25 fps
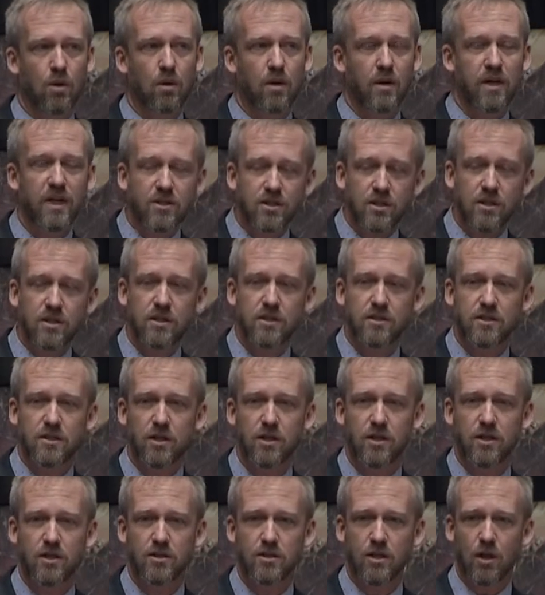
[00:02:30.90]

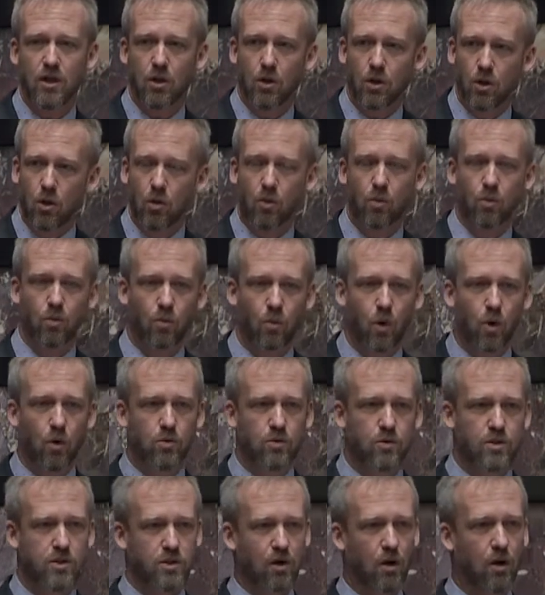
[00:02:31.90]

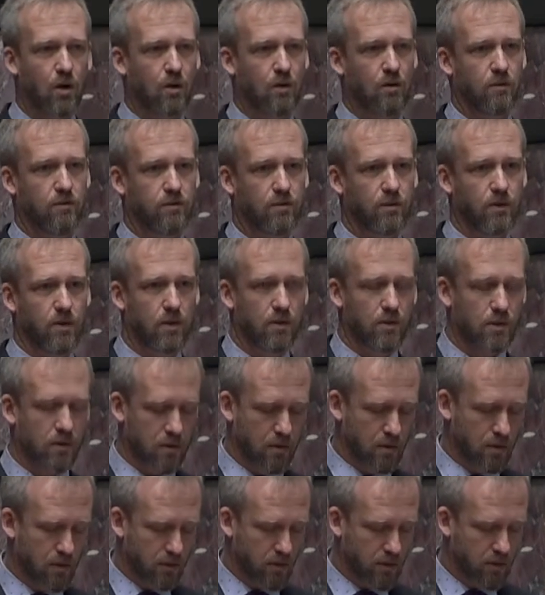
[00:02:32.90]
won't solve
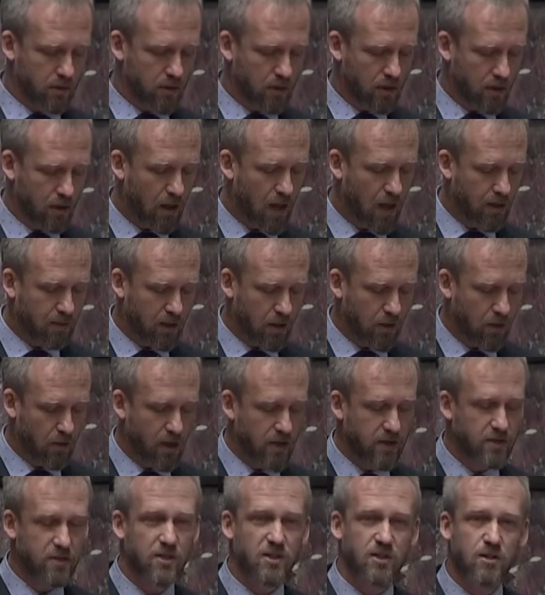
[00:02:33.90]
the climate
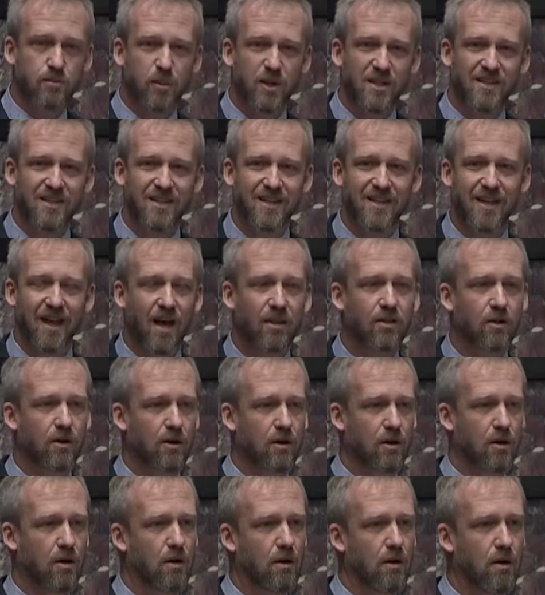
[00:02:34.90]
crisis, but together